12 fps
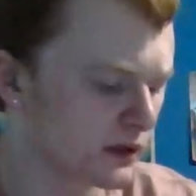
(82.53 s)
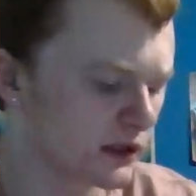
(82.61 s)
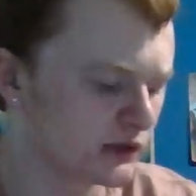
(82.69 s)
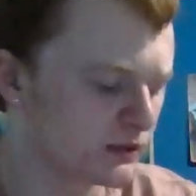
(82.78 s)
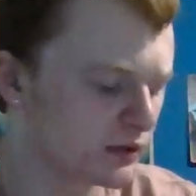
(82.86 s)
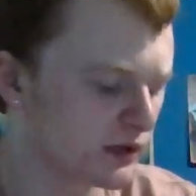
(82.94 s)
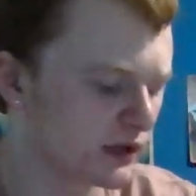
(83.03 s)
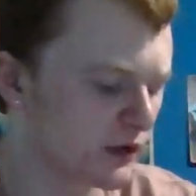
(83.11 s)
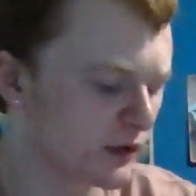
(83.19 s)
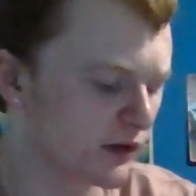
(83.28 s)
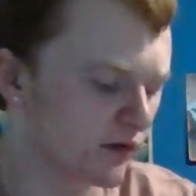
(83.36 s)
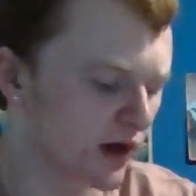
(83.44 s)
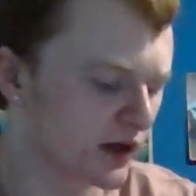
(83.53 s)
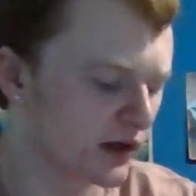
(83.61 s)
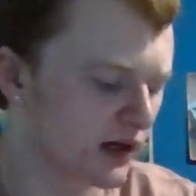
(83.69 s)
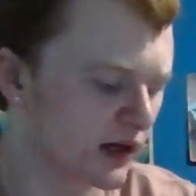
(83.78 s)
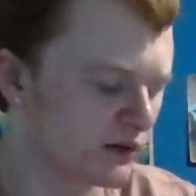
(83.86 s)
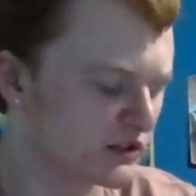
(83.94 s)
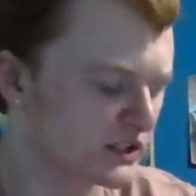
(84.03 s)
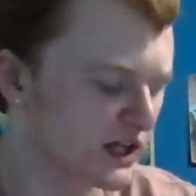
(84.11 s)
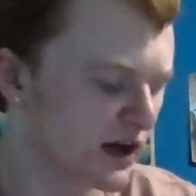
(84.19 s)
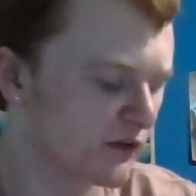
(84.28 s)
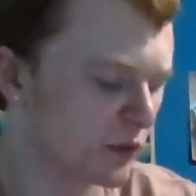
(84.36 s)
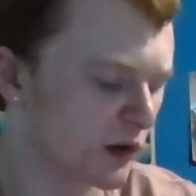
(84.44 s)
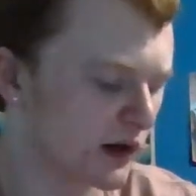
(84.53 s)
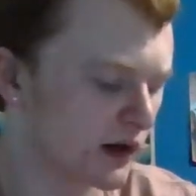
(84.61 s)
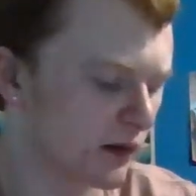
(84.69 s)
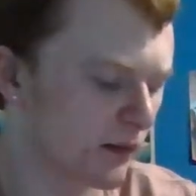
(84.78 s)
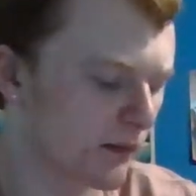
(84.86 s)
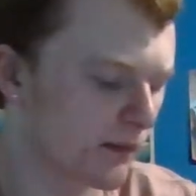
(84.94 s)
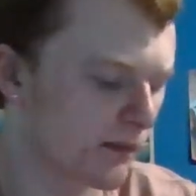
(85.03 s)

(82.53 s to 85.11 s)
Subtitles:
It's between Logan and Randy. I don't see Kevin winning.